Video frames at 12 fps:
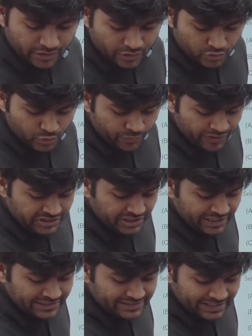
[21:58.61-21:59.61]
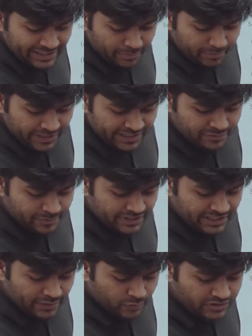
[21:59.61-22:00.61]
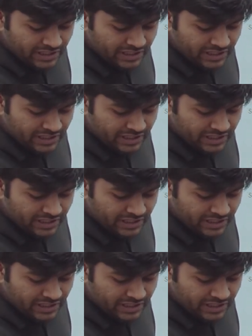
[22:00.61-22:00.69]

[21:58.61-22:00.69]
So which is the DPSP that was